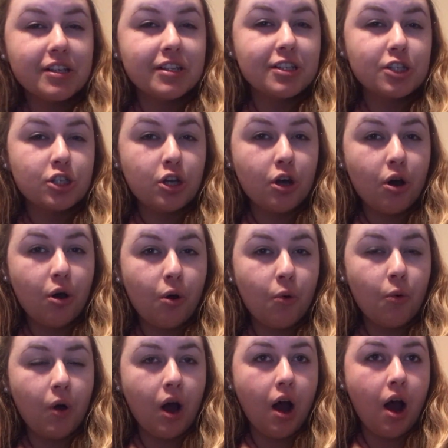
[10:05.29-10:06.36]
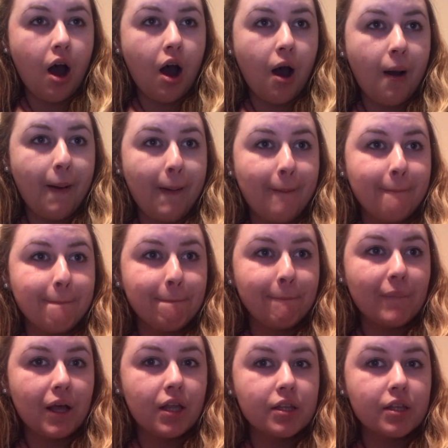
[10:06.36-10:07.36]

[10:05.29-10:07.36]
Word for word: snow um,